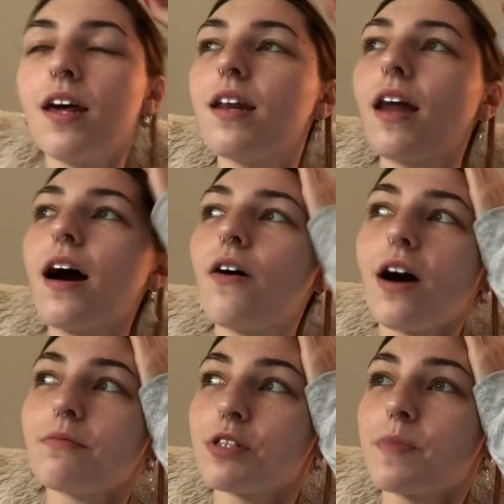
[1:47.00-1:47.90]
Now
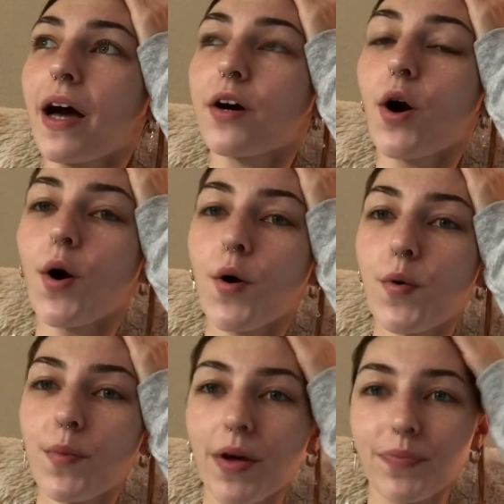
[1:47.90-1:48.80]
I'm just back
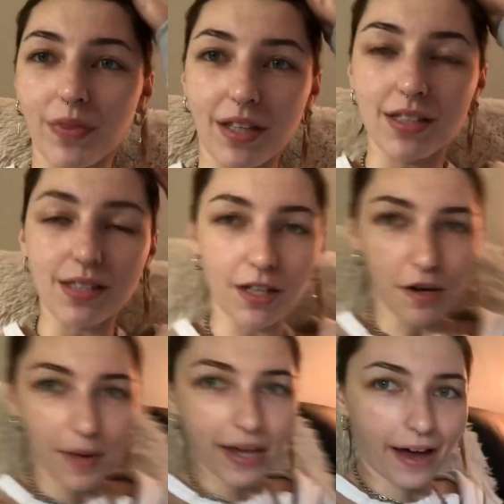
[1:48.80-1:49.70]
home, sitting
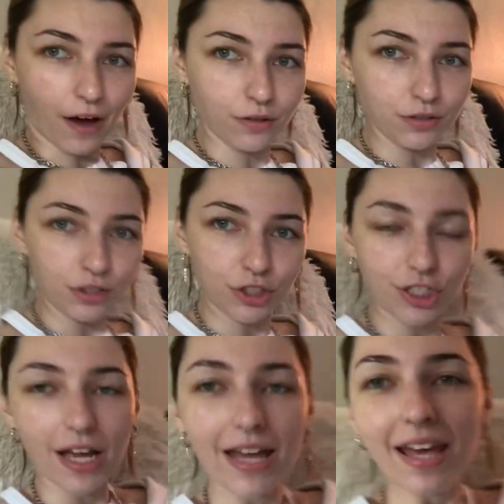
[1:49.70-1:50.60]
on my
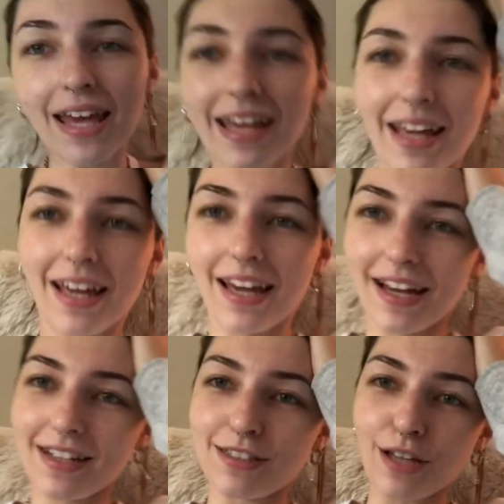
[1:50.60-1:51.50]
couch,
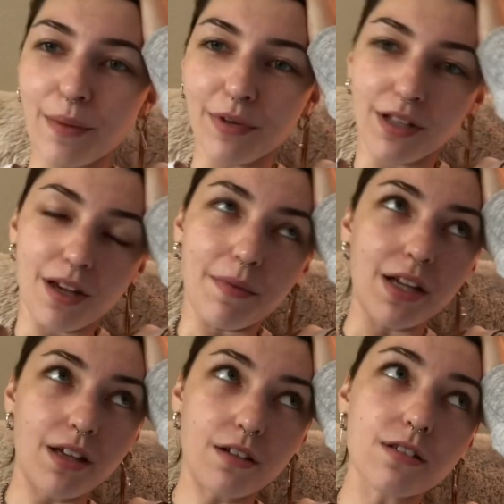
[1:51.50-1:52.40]
and I'm gonna get my
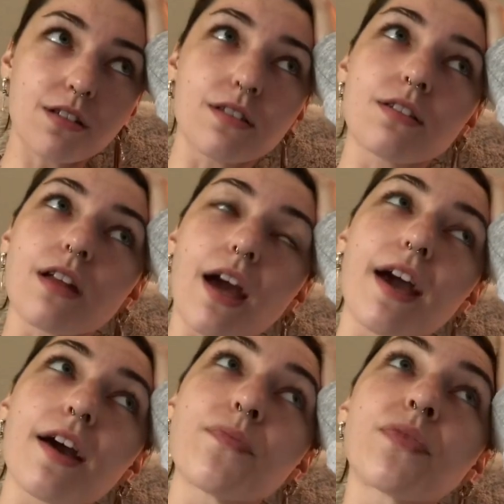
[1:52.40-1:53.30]
nails done
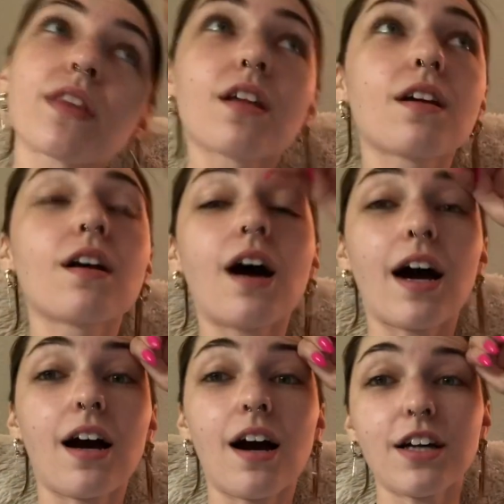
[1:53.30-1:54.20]
today.
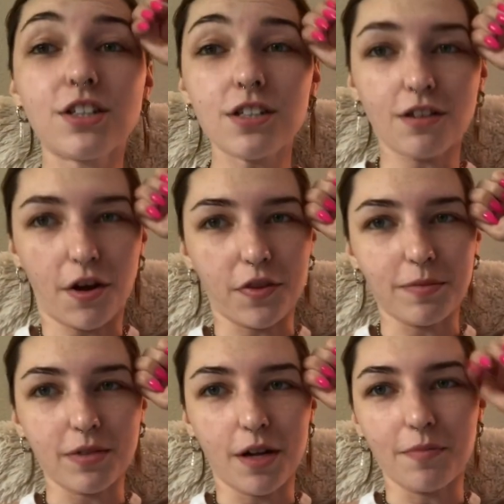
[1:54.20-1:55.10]
I just got them
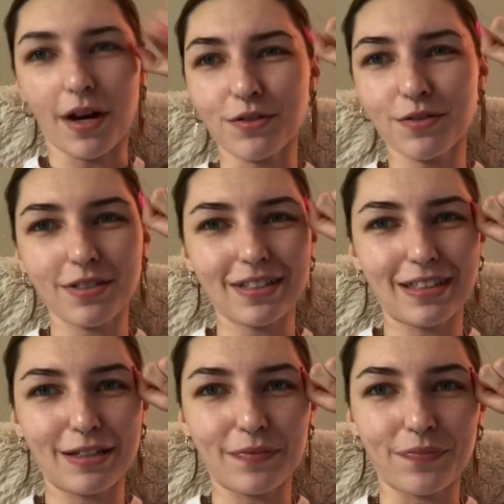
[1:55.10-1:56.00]
done, but I don't
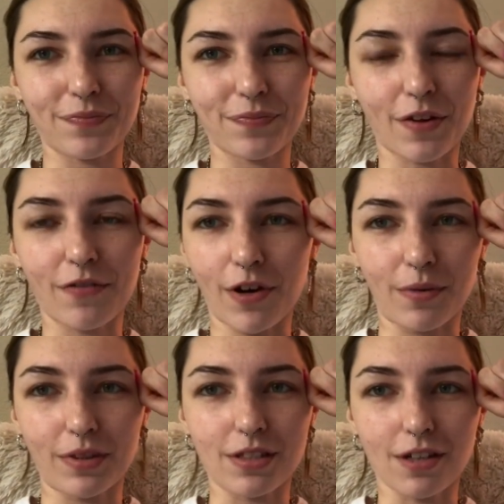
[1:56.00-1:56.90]
really fuck
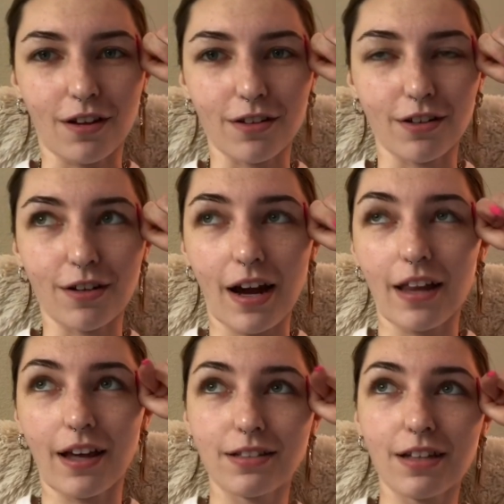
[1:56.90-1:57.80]
with this color. I
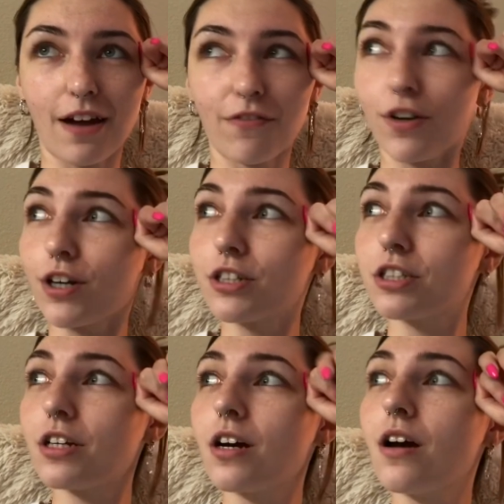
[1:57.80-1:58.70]
liked it at
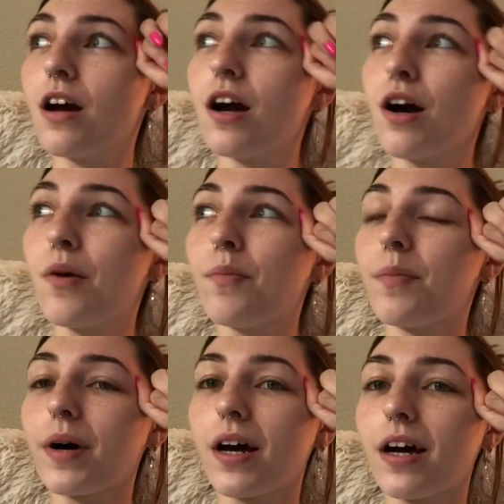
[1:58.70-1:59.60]
first,
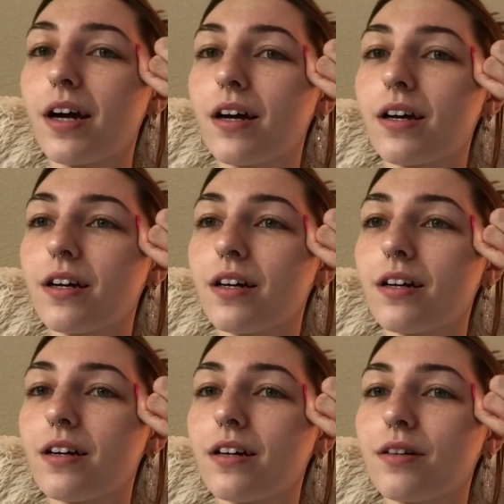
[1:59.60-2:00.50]
but
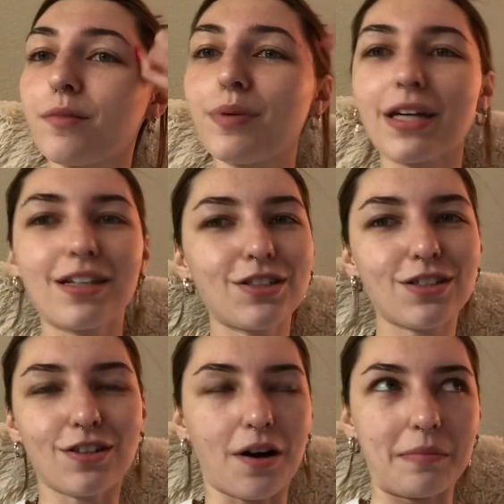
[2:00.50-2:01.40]
pink is
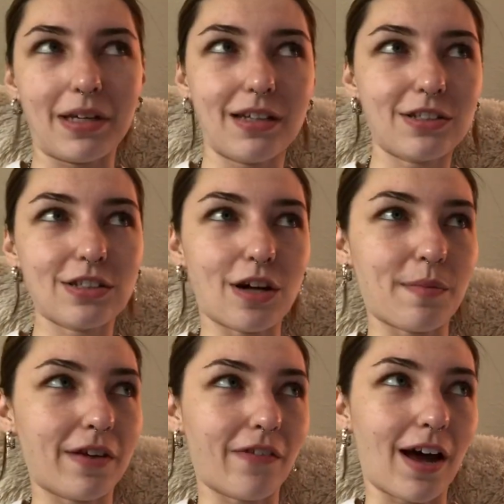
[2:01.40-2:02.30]
just not me. It's just not
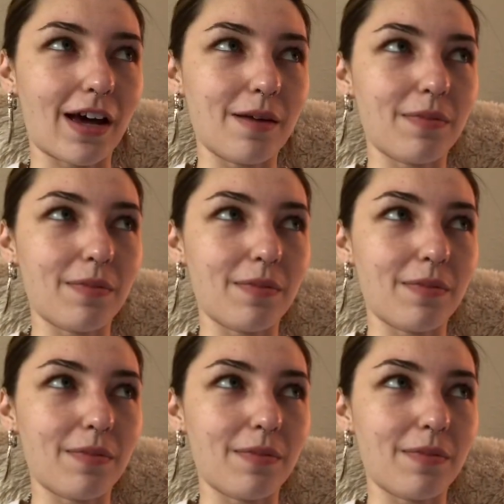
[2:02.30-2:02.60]
my vibe.